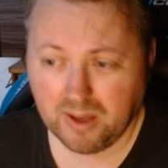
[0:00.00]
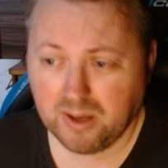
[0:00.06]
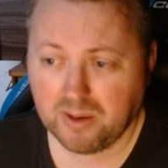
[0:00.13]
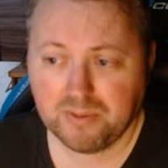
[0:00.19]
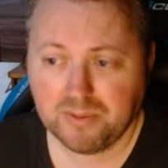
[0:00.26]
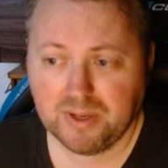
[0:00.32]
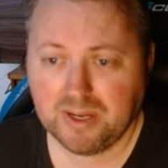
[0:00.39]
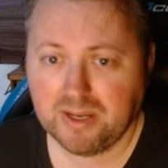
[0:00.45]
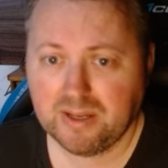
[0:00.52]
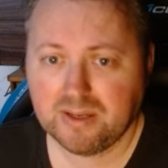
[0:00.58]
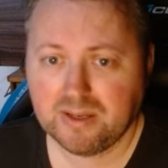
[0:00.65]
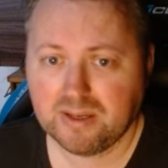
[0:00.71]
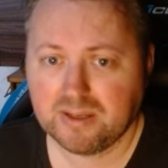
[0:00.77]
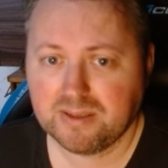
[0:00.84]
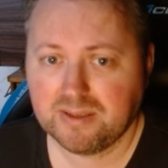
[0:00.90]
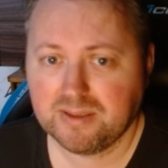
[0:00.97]
we can,
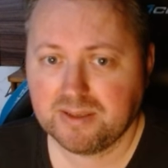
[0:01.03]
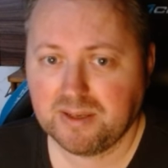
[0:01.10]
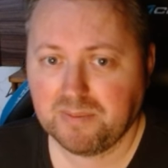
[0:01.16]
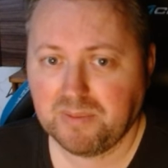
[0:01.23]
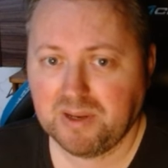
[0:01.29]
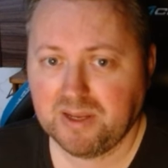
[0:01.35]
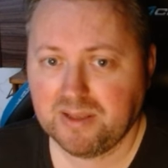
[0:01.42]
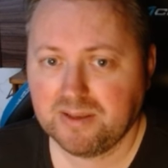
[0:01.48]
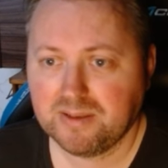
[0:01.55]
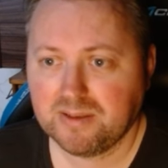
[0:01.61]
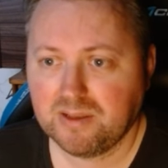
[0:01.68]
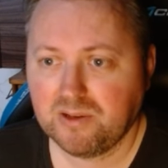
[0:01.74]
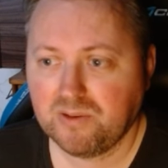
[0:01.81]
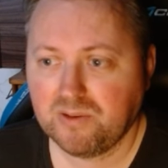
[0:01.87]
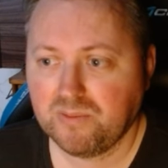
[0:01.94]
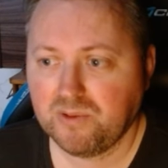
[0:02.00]
since he played the
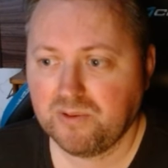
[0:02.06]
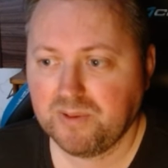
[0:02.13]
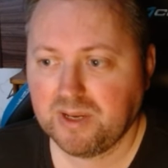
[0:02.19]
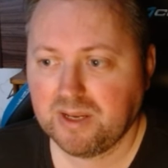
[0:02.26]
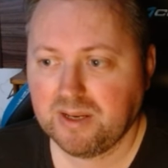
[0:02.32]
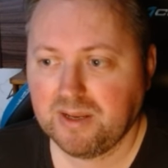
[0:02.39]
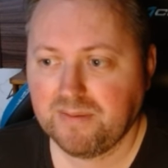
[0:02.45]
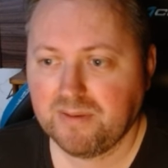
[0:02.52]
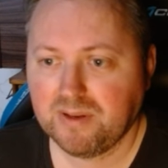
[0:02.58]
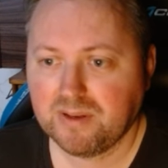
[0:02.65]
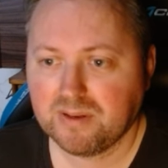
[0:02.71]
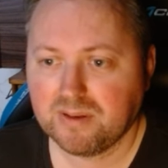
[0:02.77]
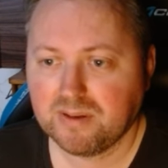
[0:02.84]
slow move, we can even